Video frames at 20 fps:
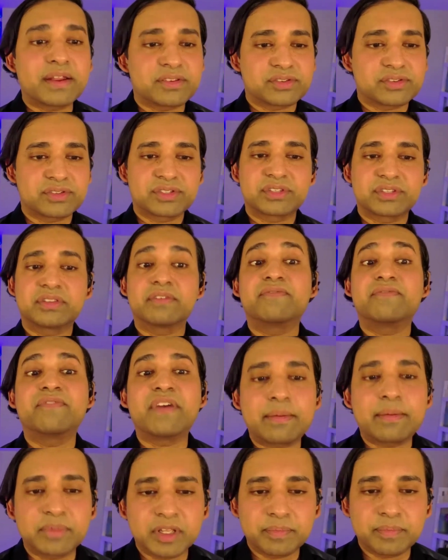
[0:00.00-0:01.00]
the
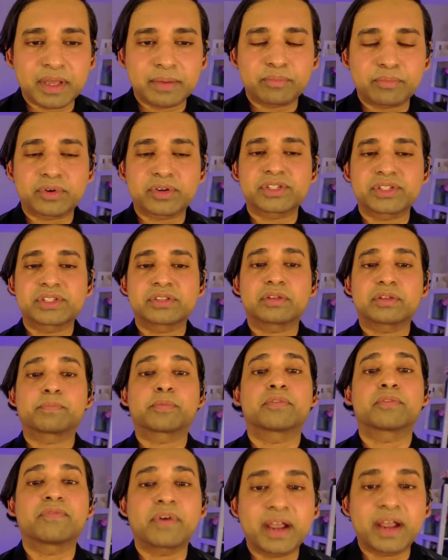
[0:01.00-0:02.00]
friends, the family
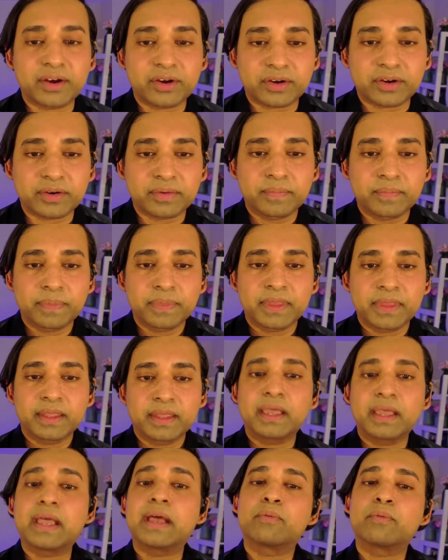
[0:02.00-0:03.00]
members, the provider.
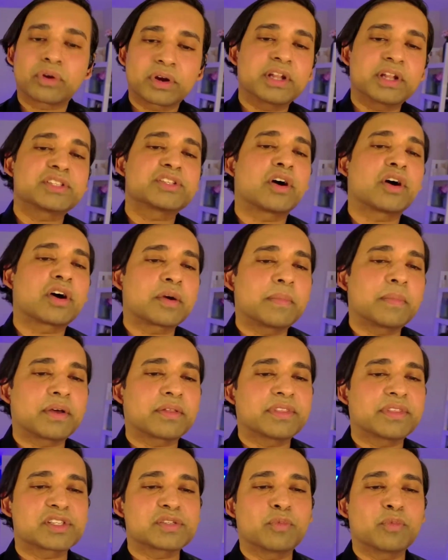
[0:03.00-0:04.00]
And we're going to
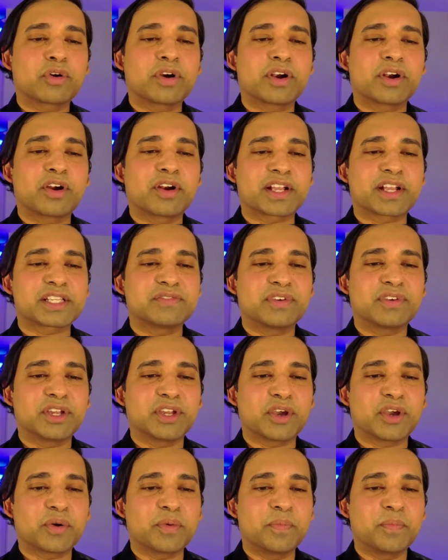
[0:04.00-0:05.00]
talk about this more in our
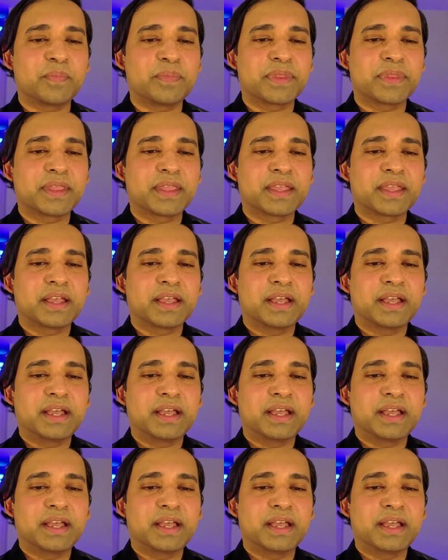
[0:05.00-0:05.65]
next video.